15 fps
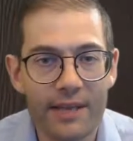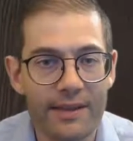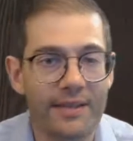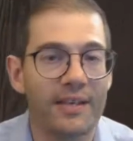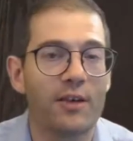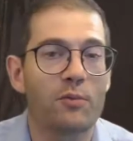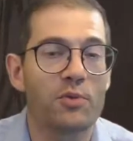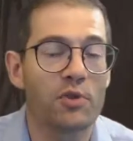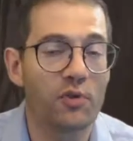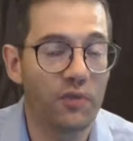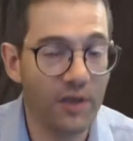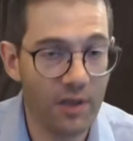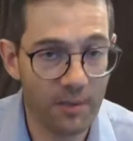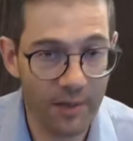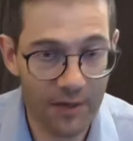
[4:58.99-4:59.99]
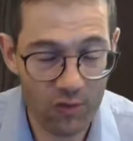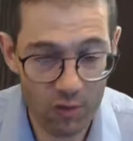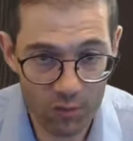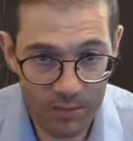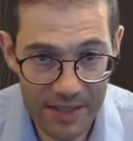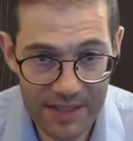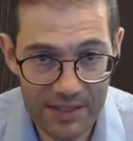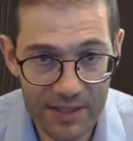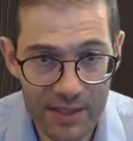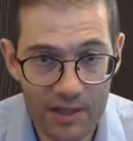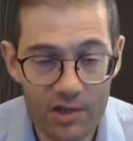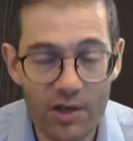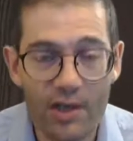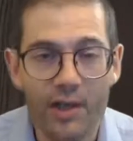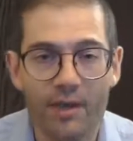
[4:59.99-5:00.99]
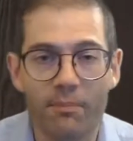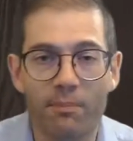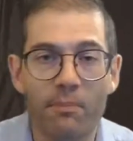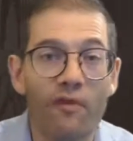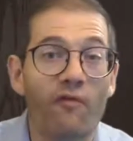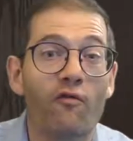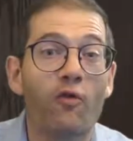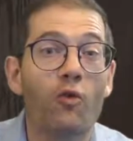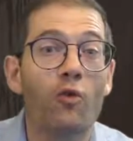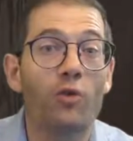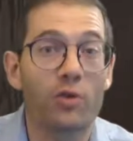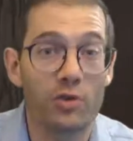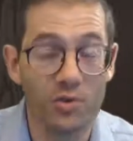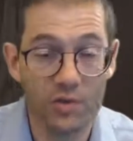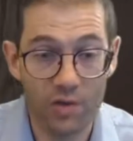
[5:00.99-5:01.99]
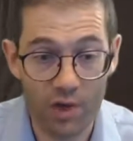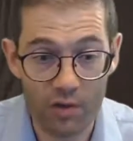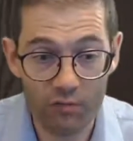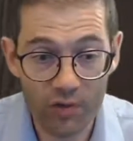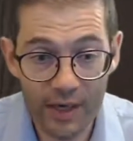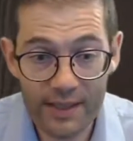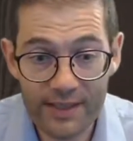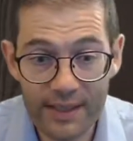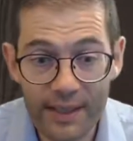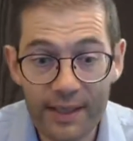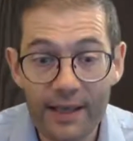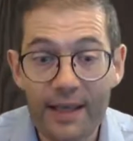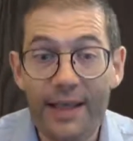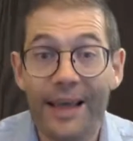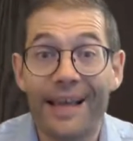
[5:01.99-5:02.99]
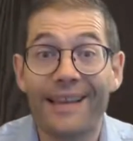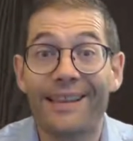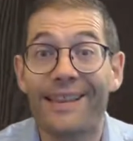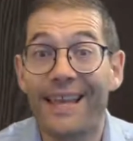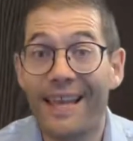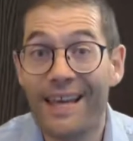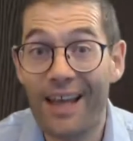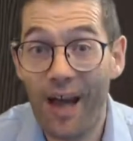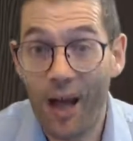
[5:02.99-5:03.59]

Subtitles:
This helps you think about your message before you start writing, and then